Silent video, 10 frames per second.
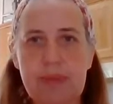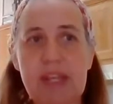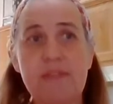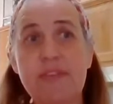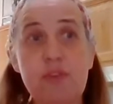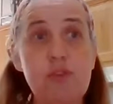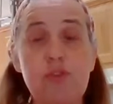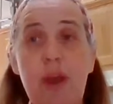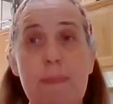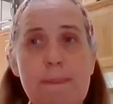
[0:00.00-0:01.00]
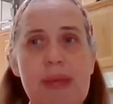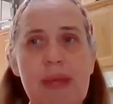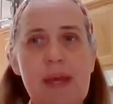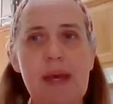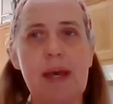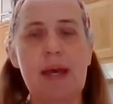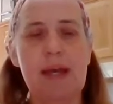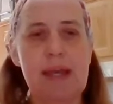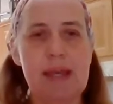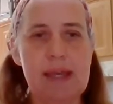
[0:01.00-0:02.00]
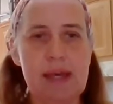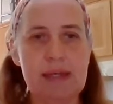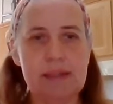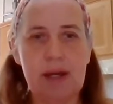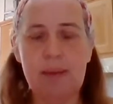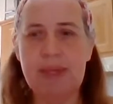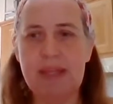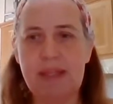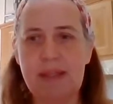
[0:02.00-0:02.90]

If so, drop a comment